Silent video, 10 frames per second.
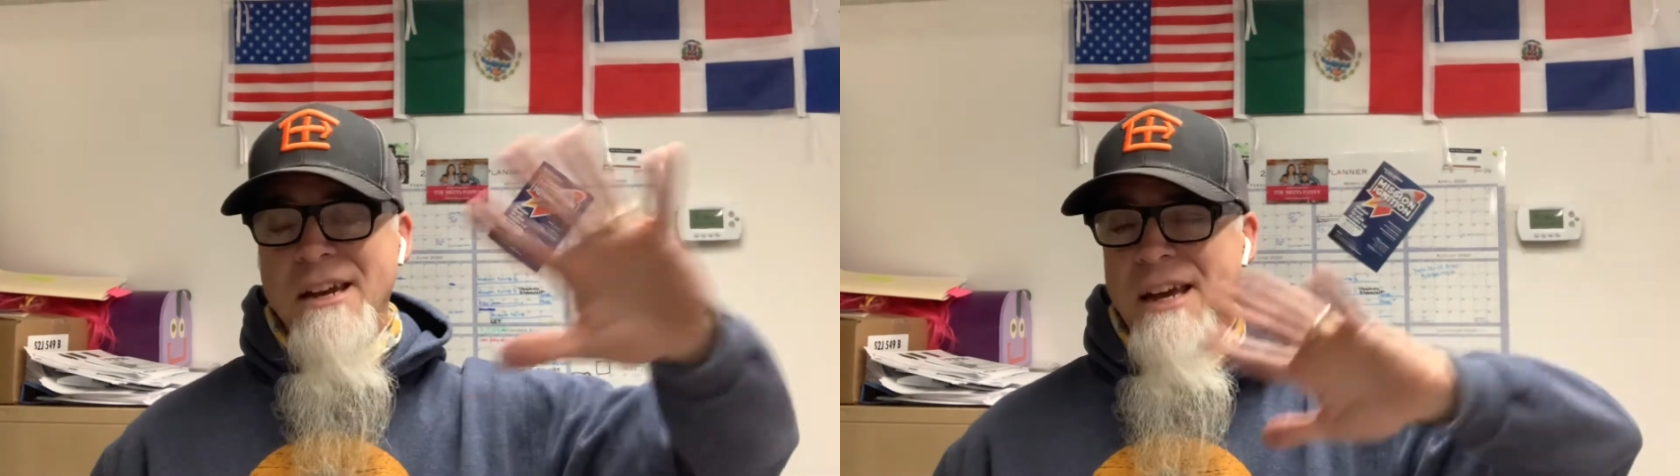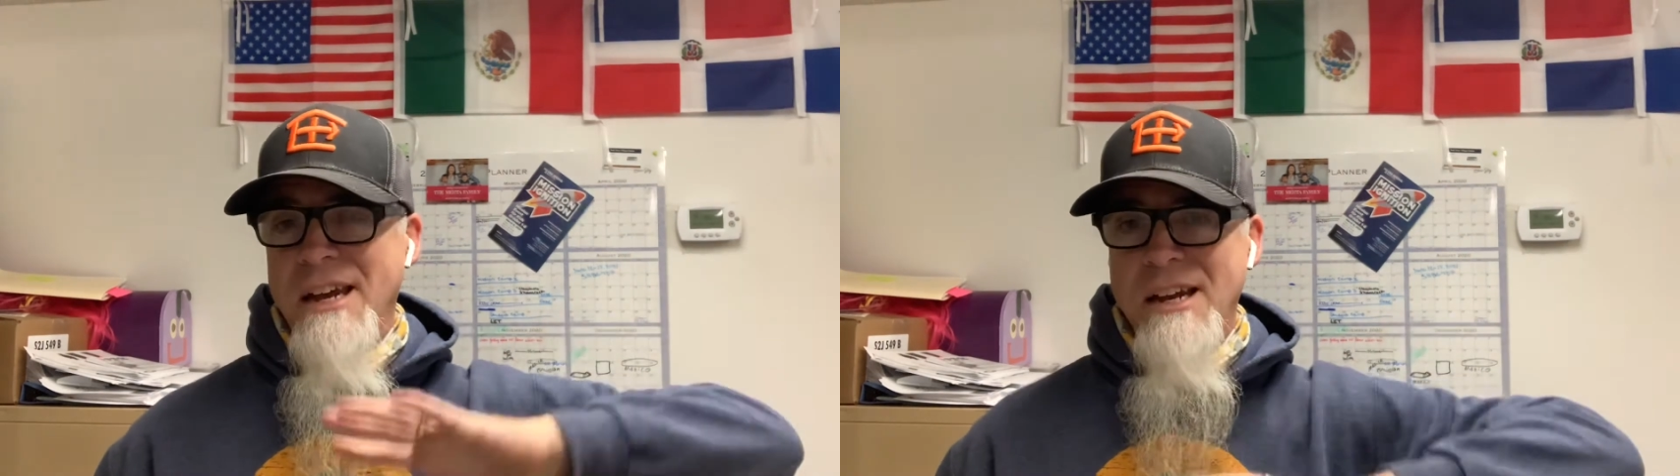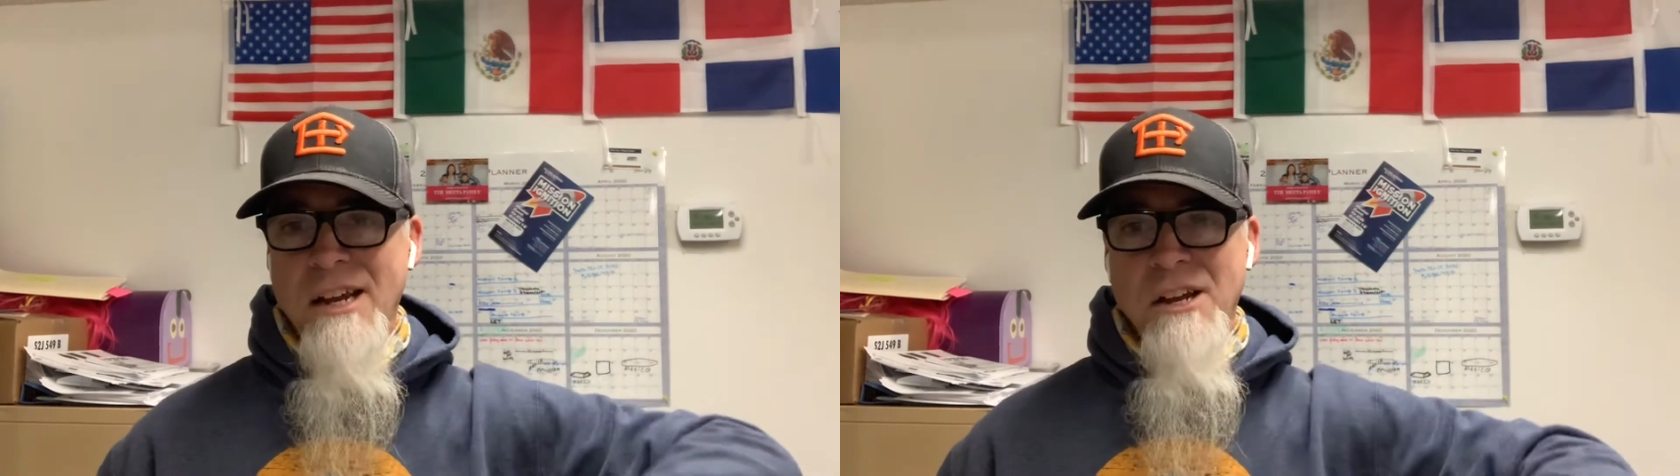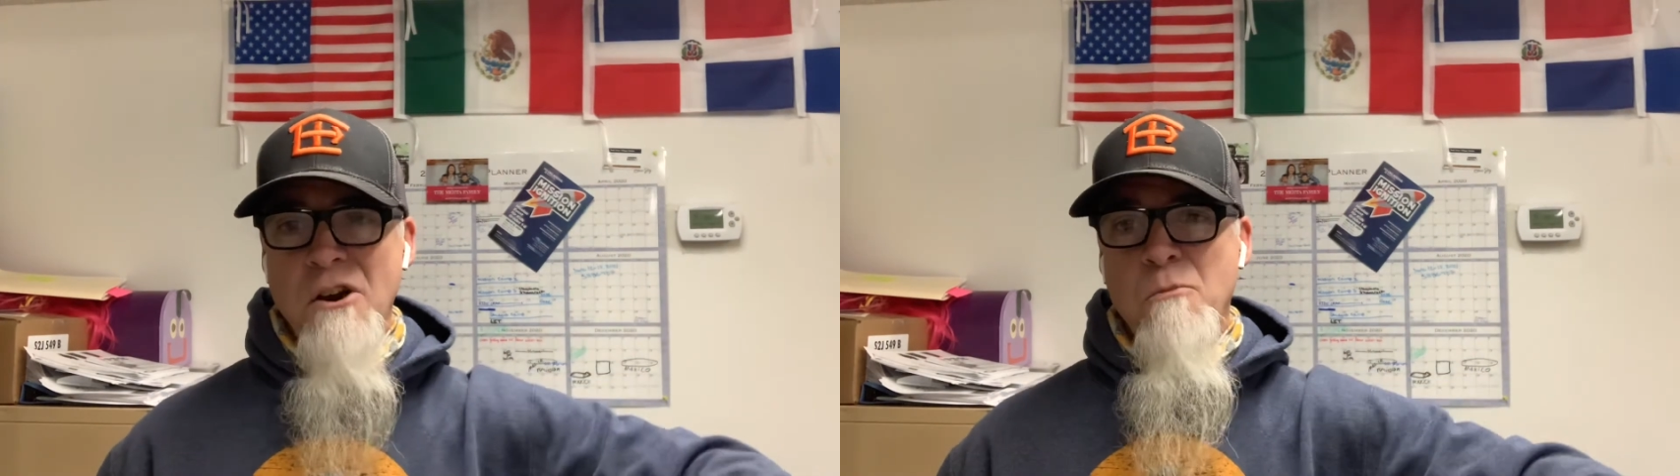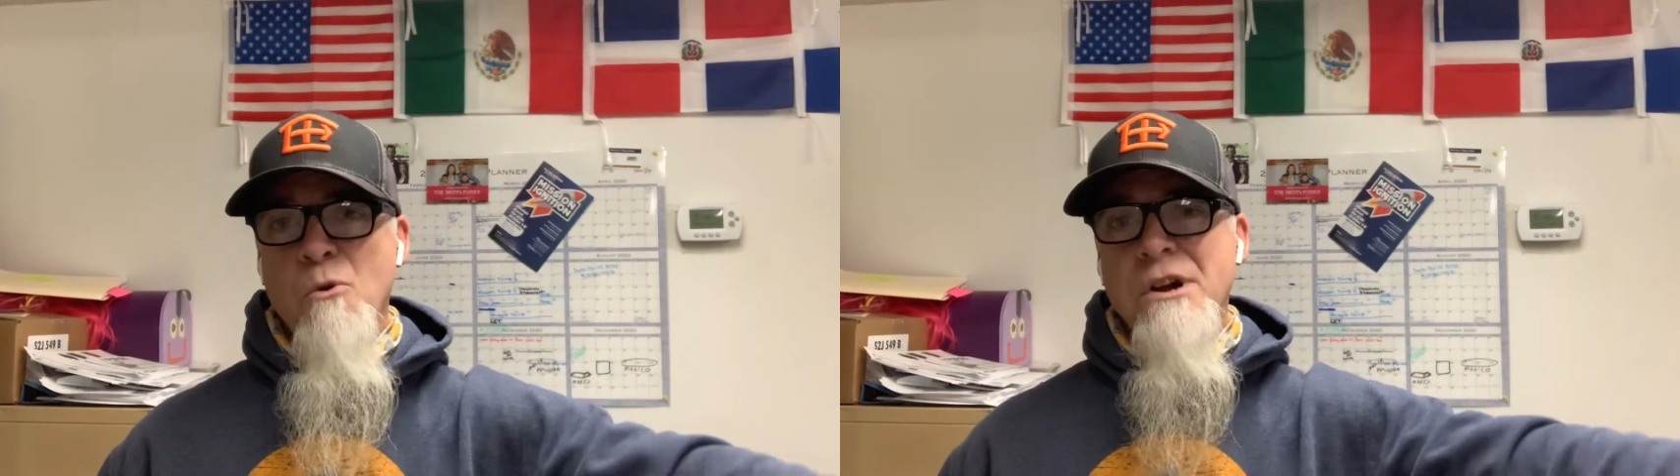and
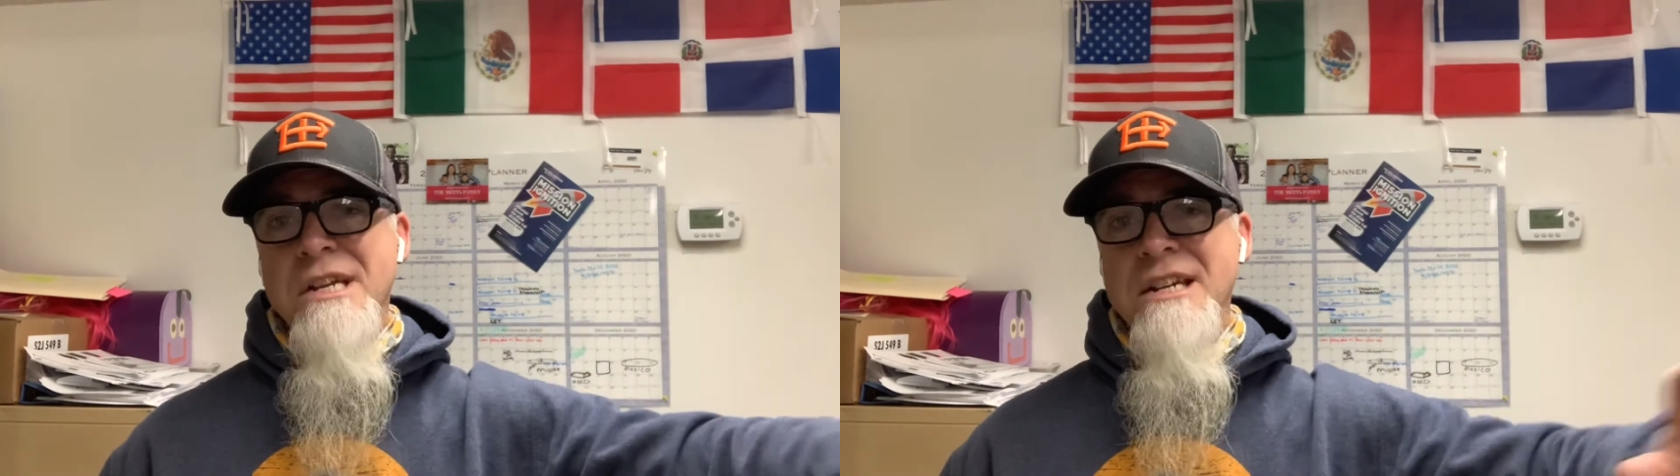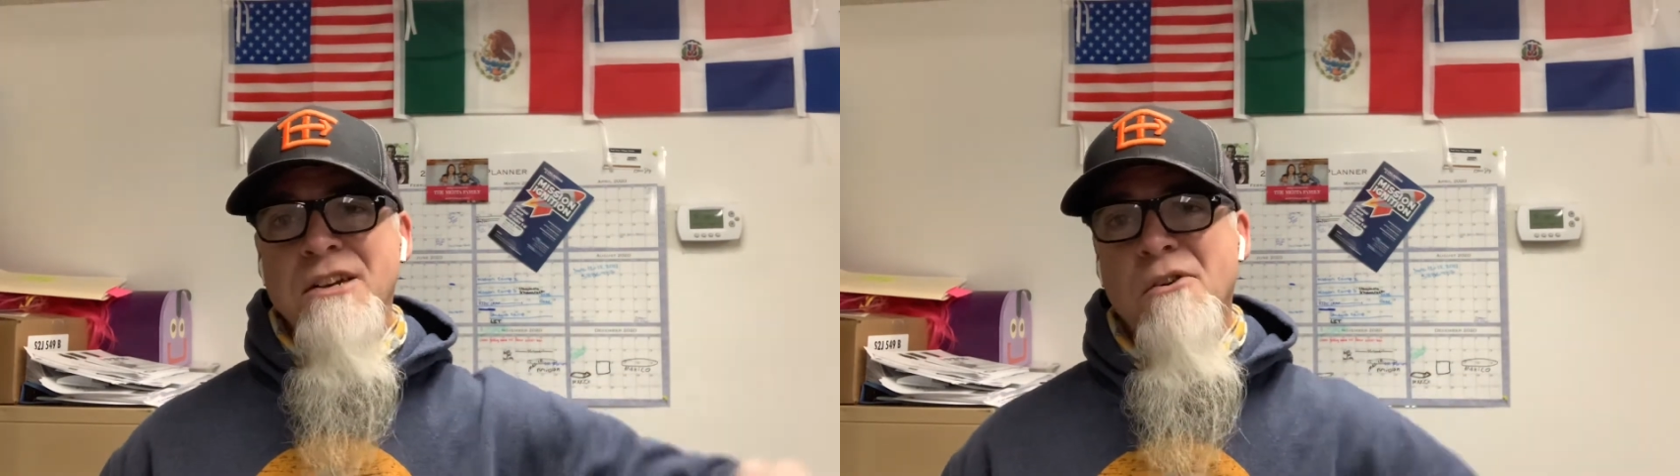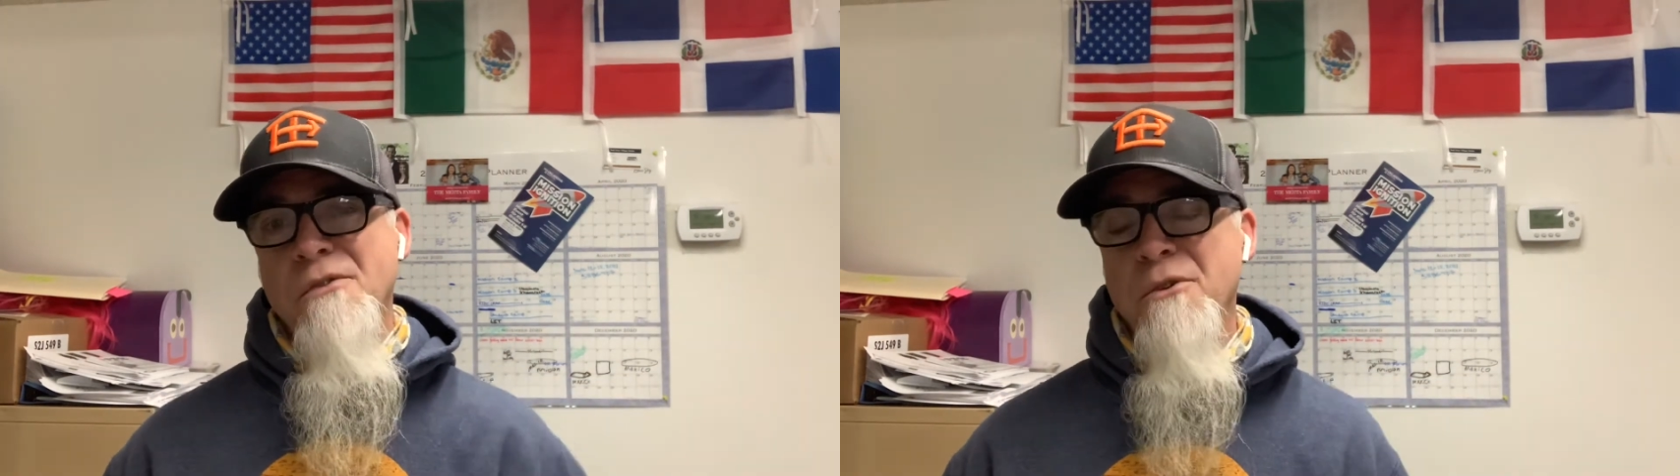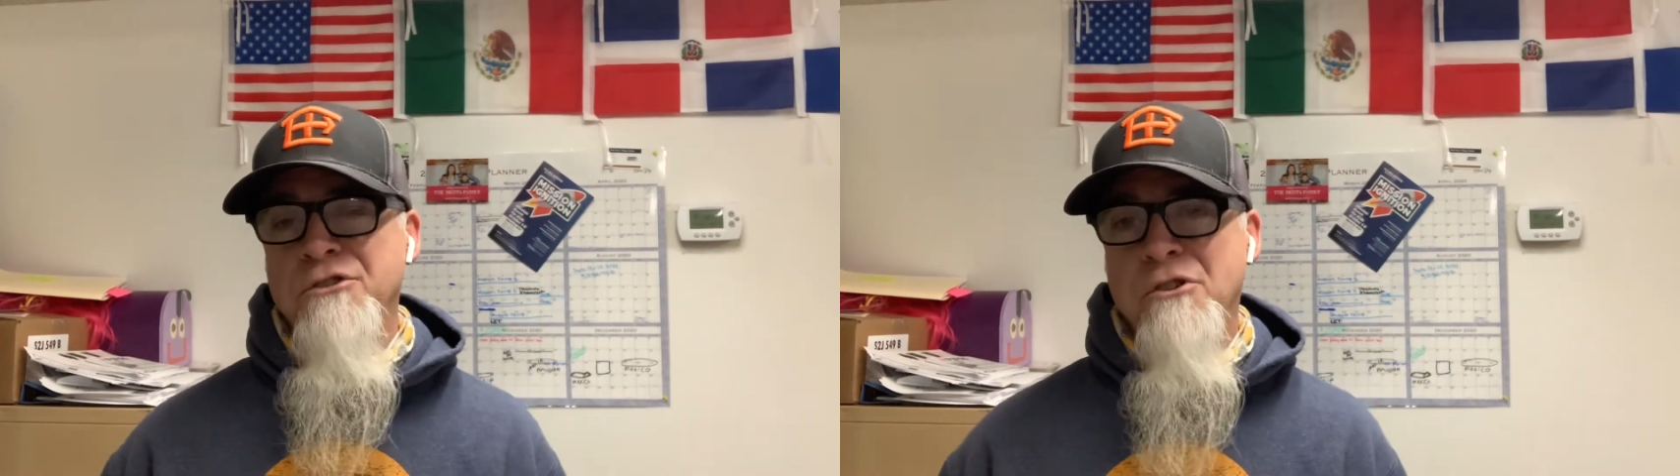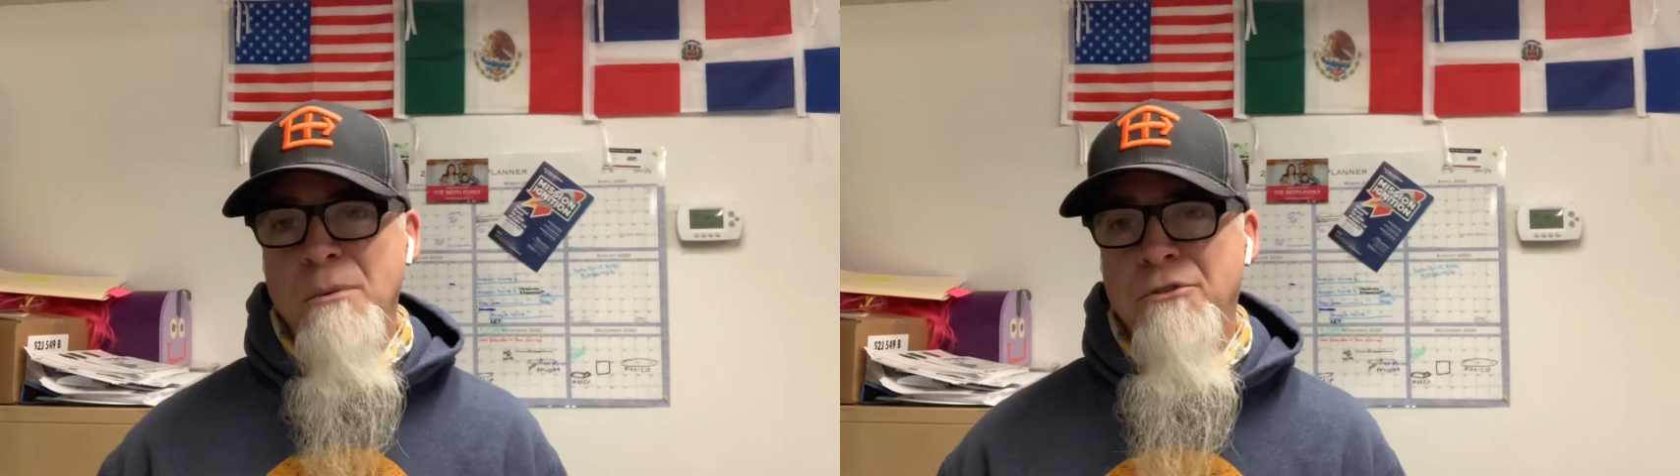go more in detail on those
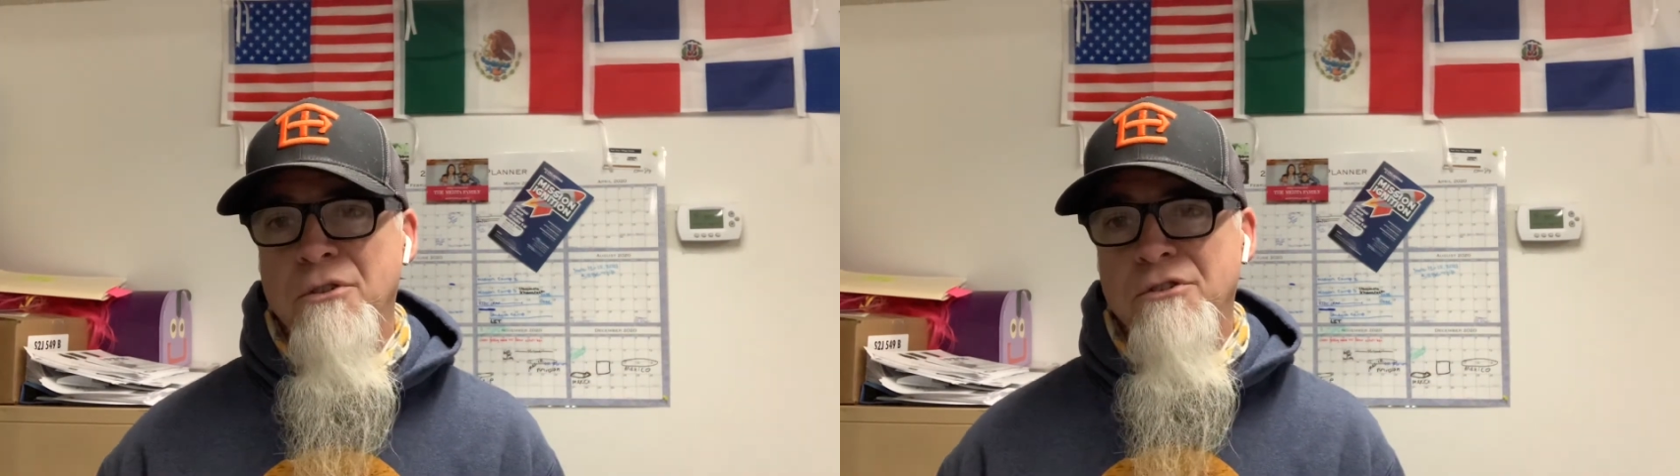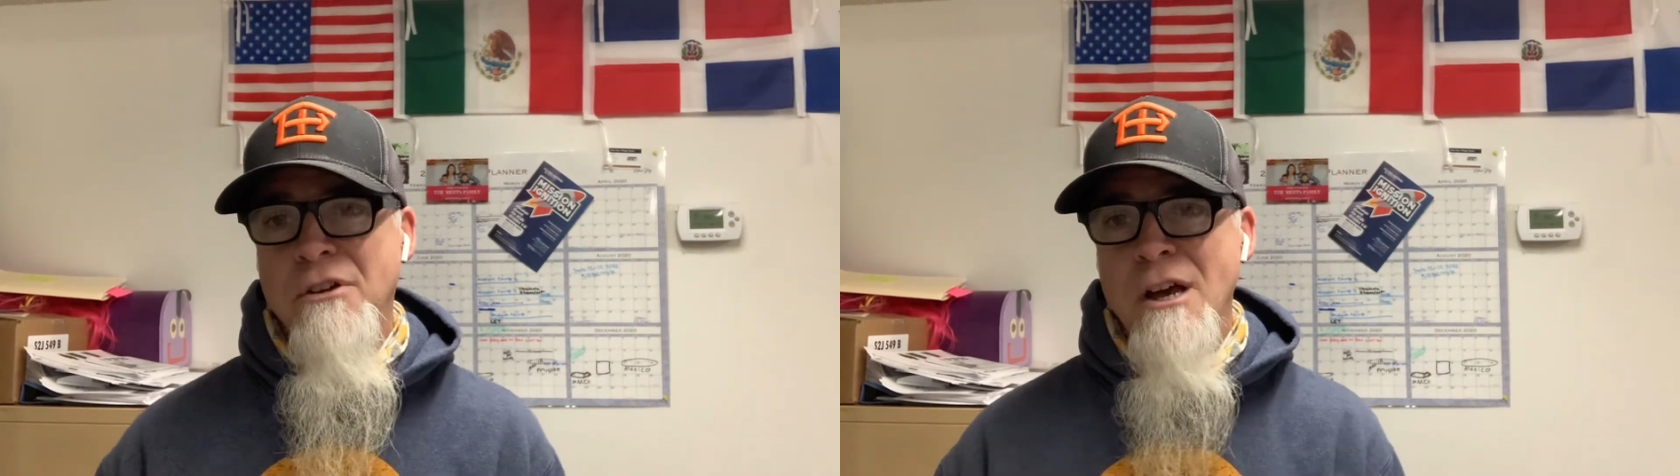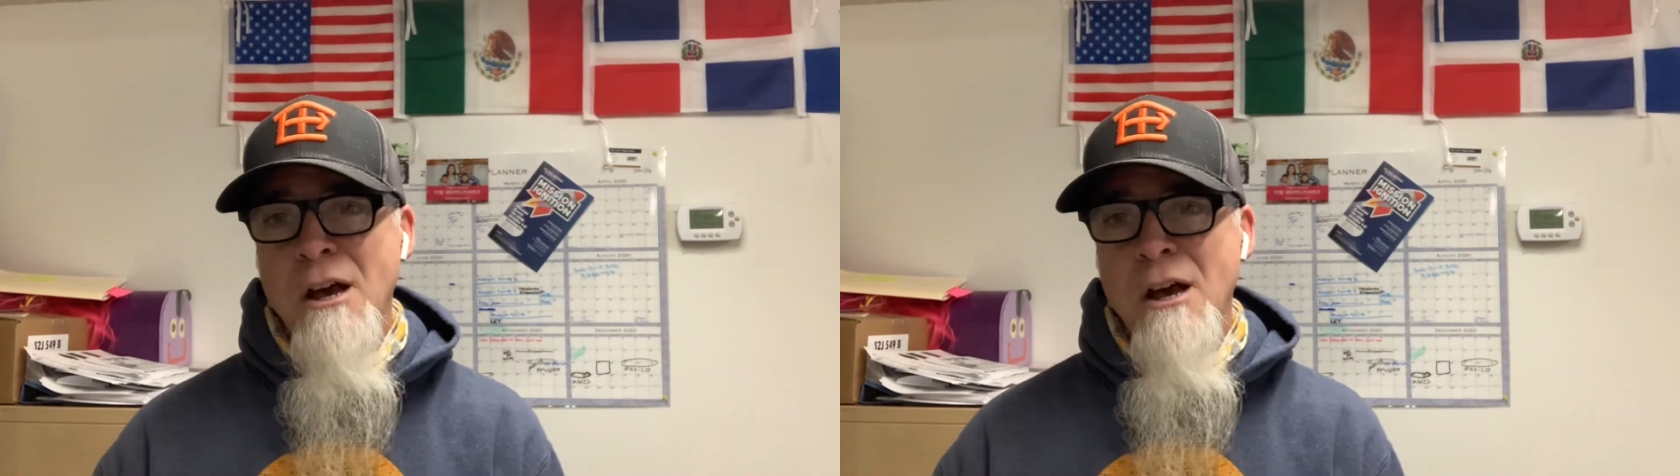scriptures.